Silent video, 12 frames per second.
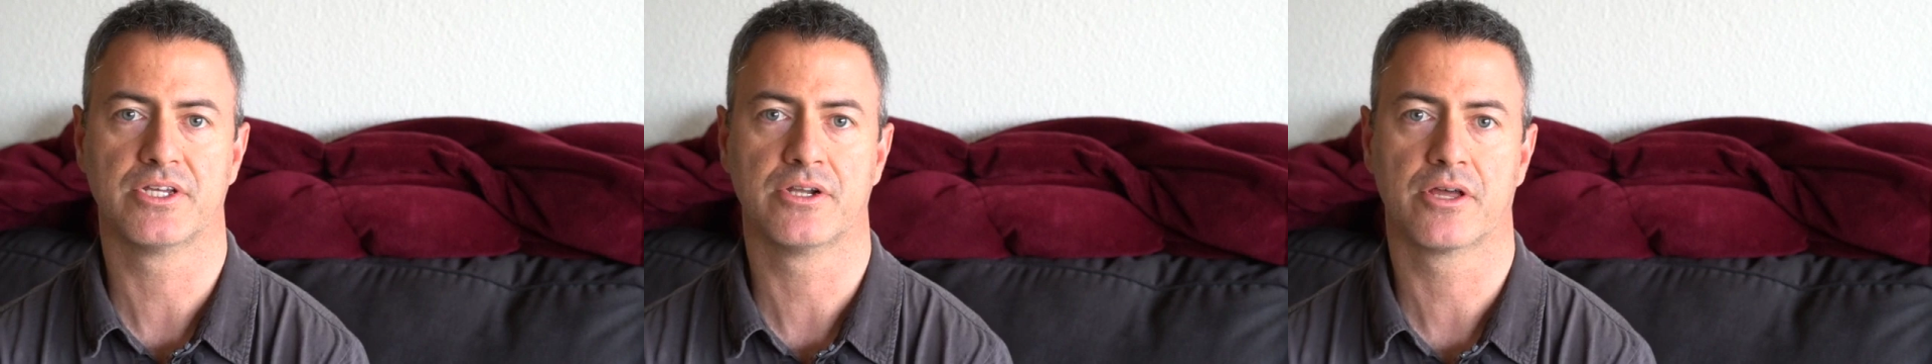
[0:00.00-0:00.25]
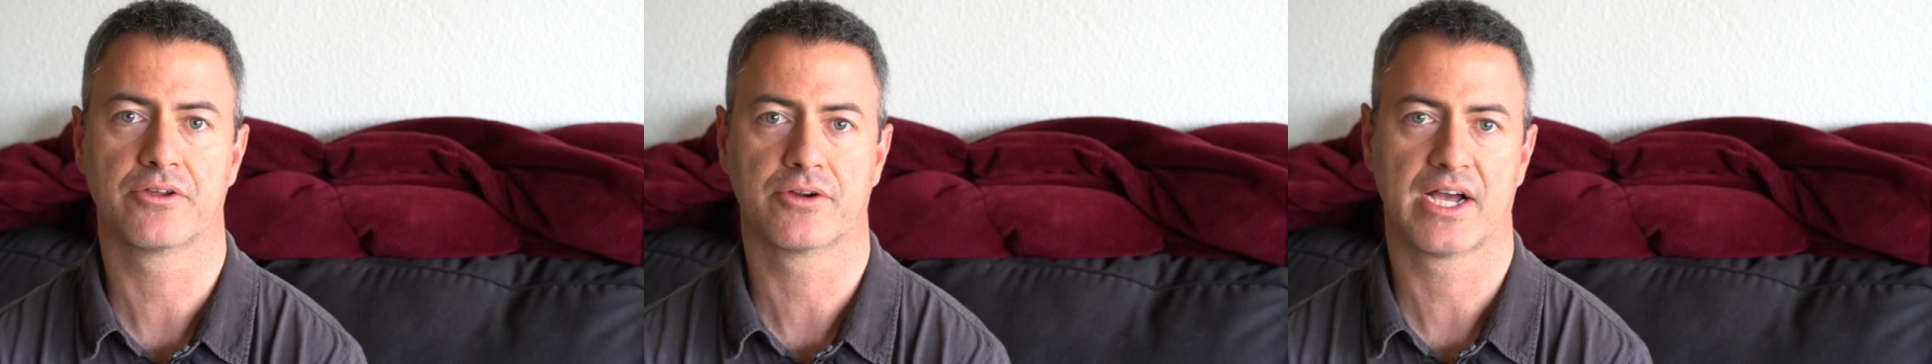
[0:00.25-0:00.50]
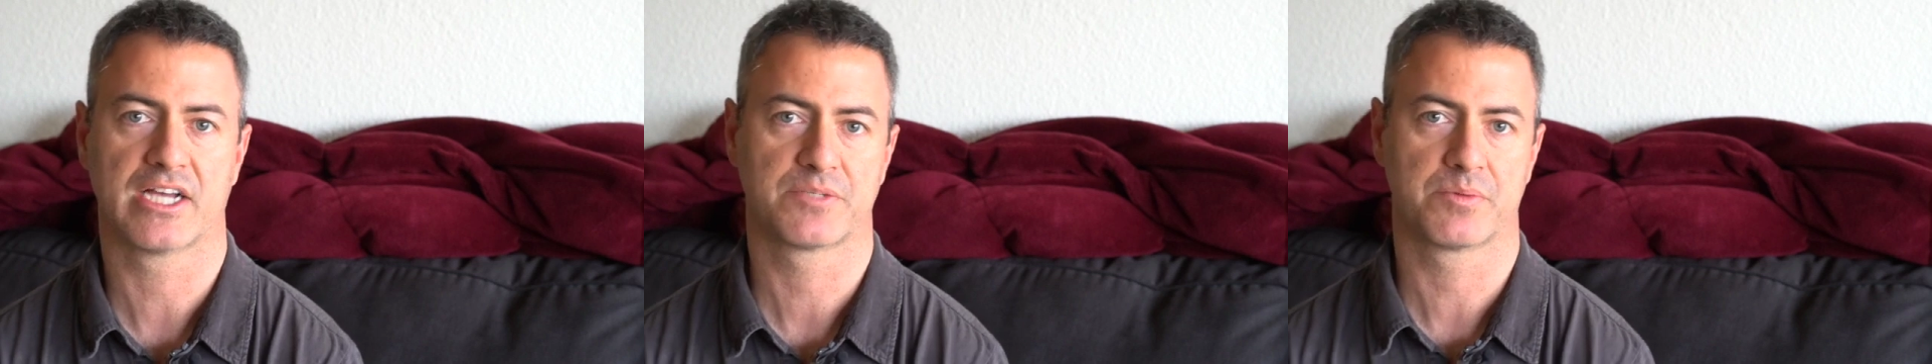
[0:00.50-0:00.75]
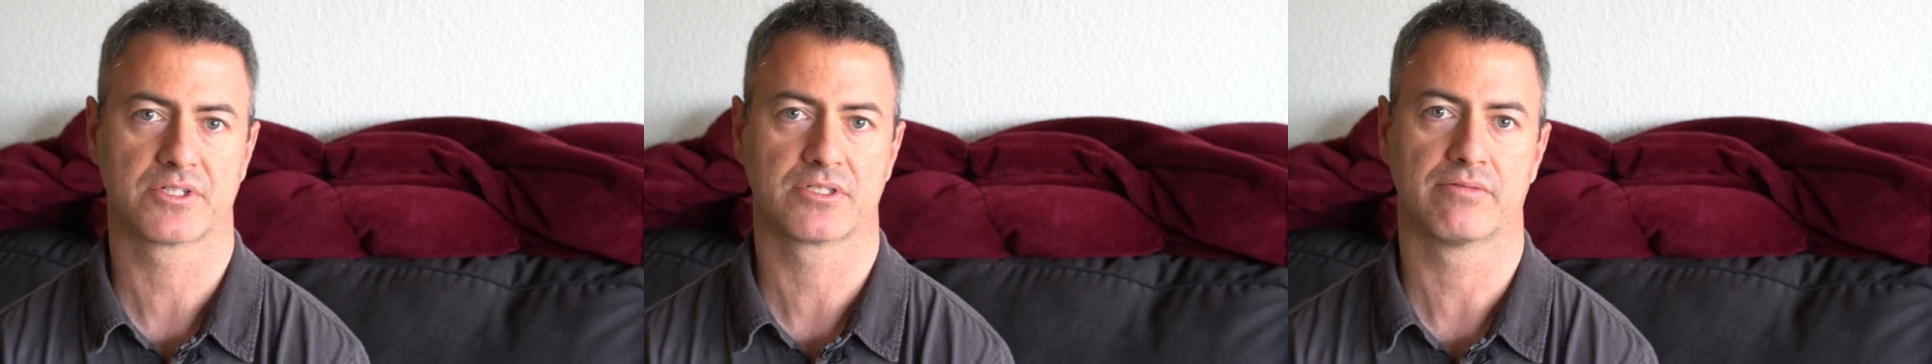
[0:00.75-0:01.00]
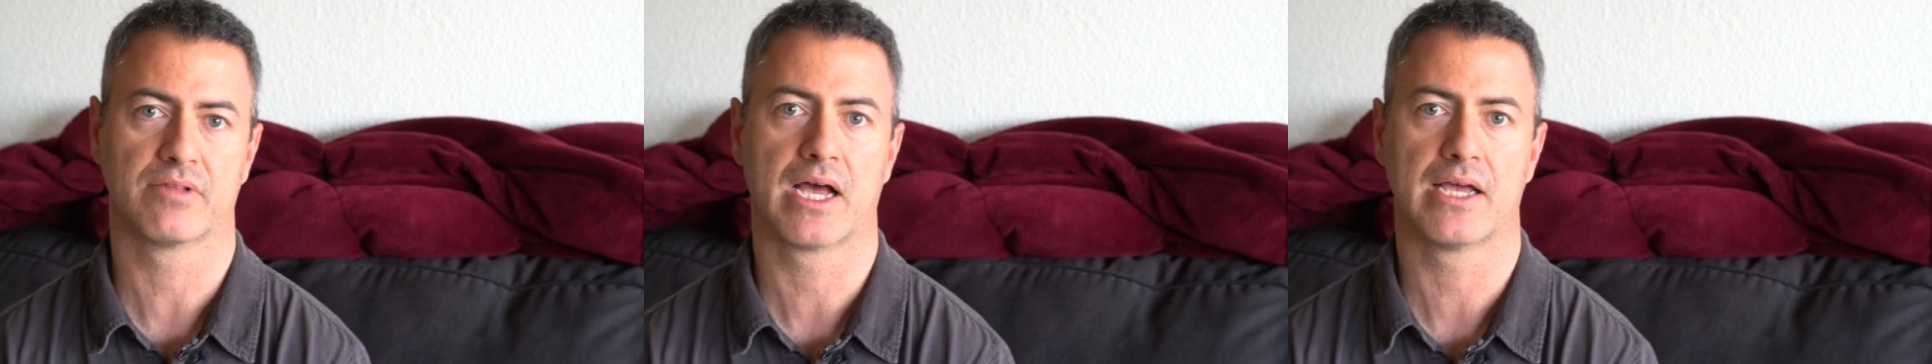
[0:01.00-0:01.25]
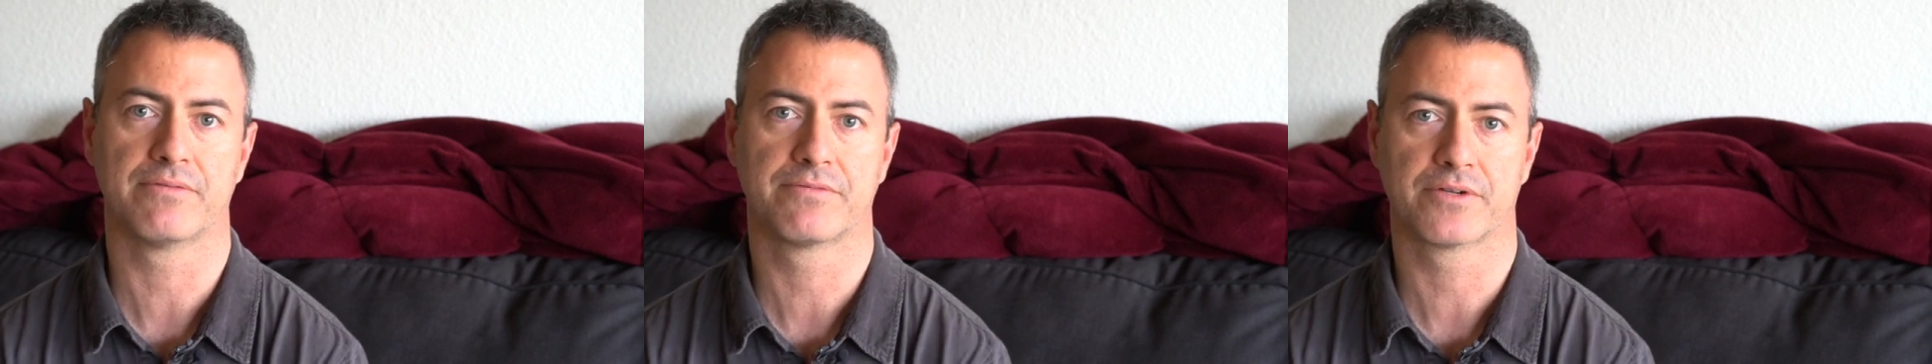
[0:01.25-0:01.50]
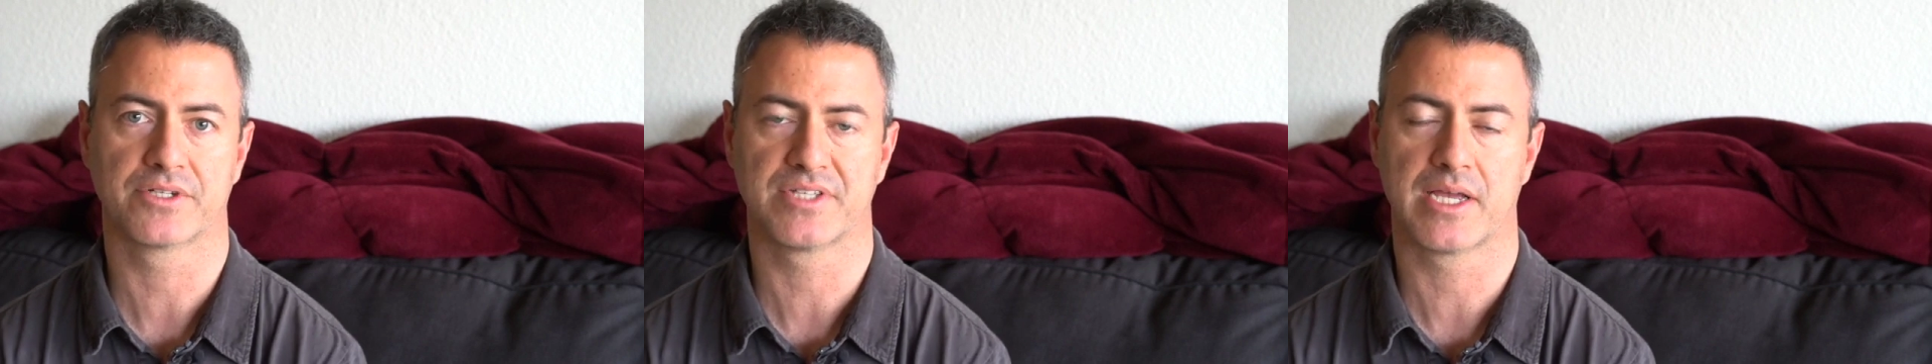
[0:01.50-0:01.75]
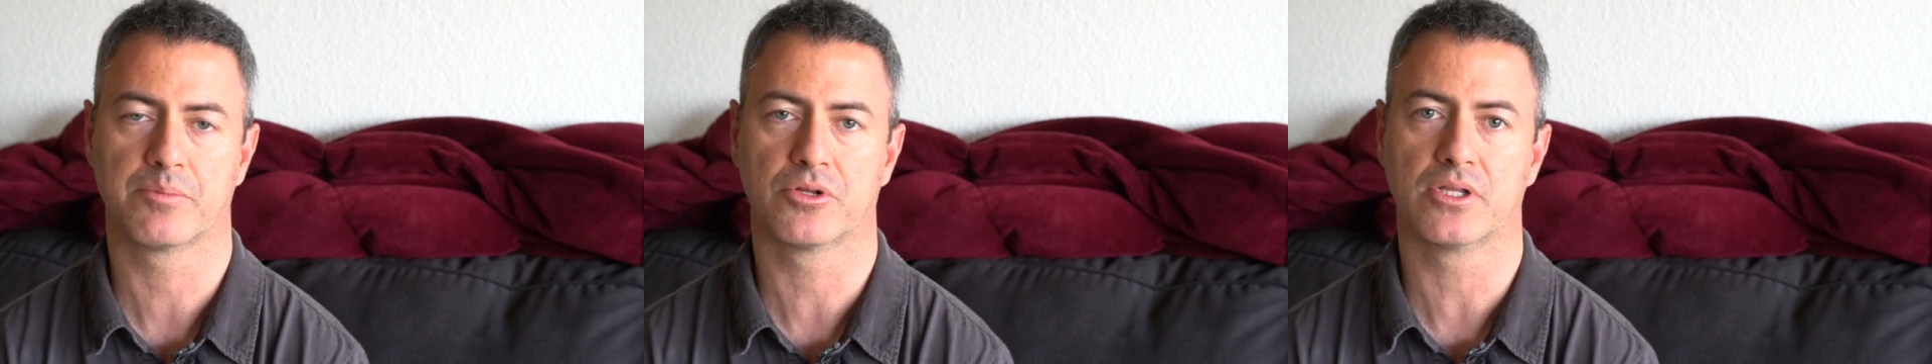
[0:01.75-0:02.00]
in other aspects of life. For
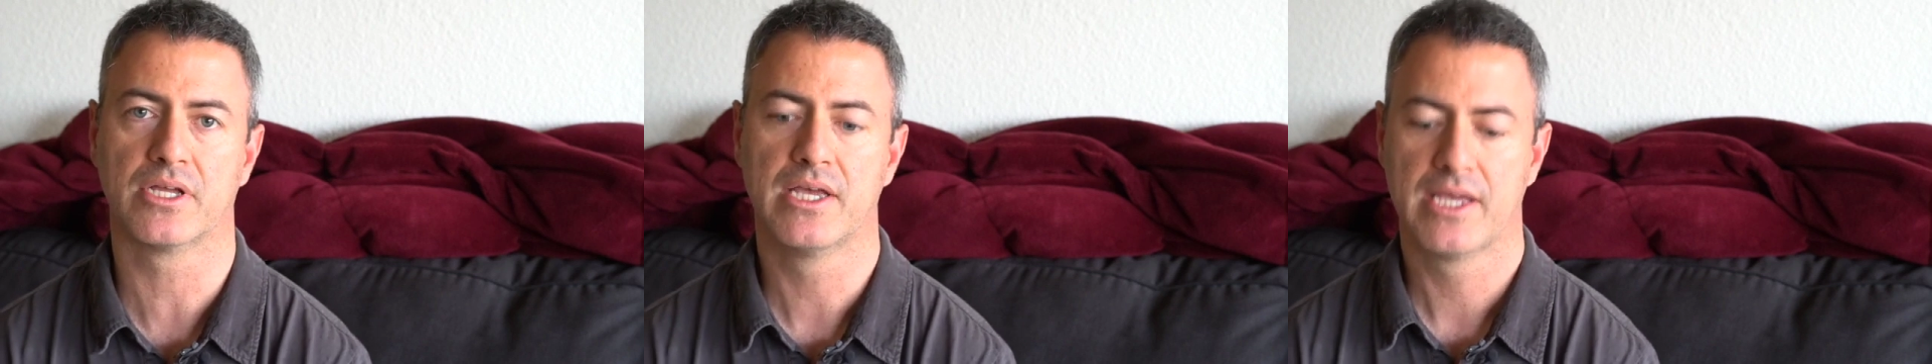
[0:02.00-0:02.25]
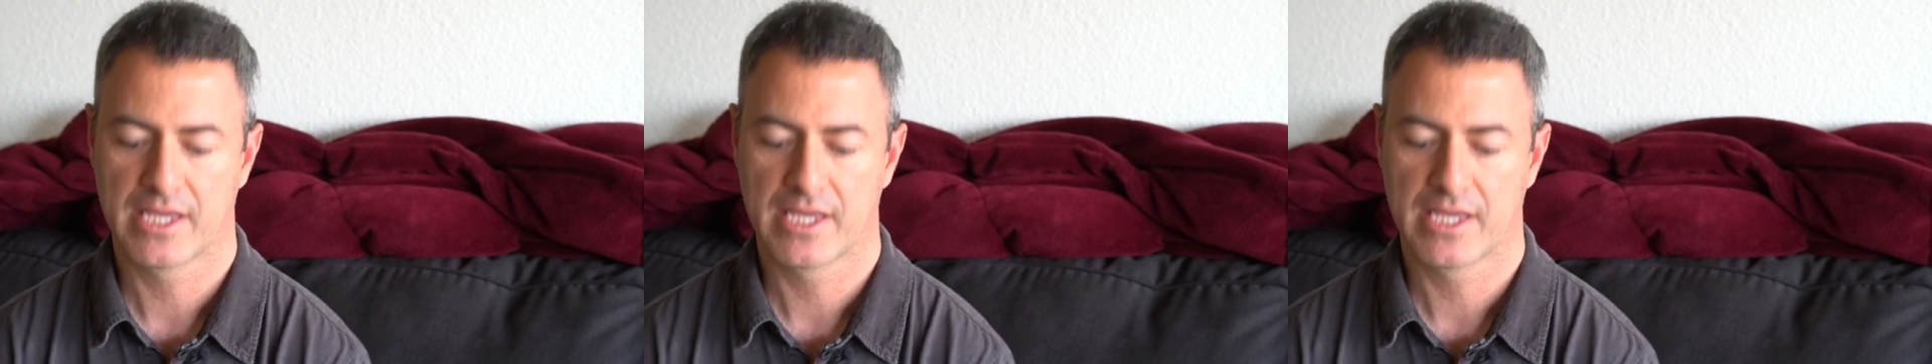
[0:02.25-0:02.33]
example,